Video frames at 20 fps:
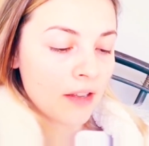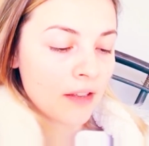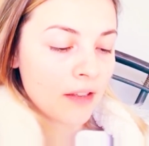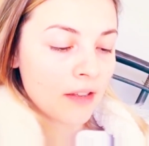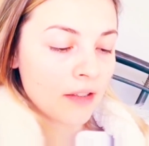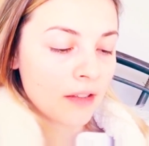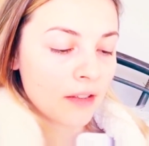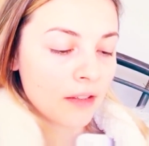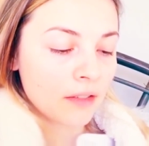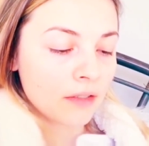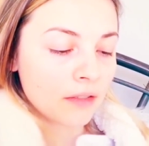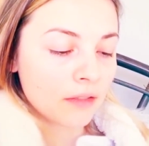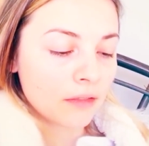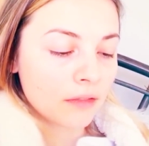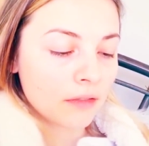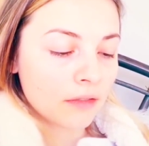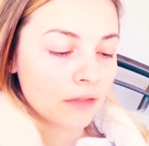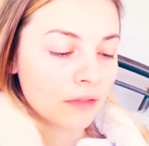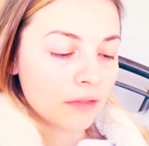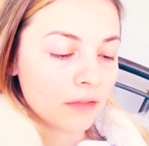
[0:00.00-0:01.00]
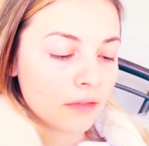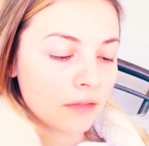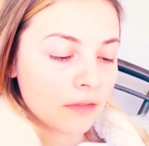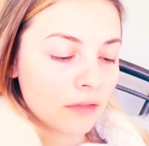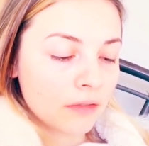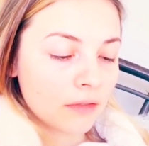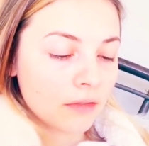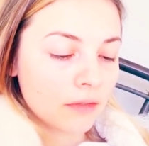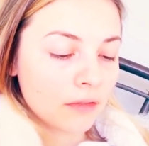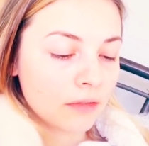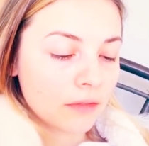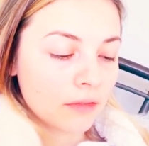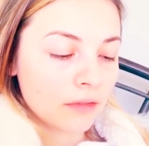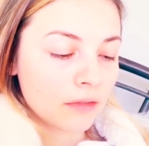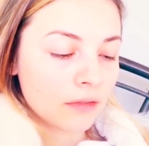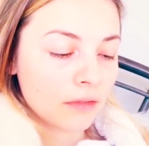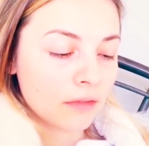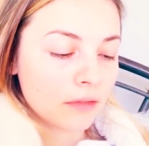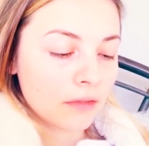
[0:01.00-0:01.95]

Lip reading: [no speech]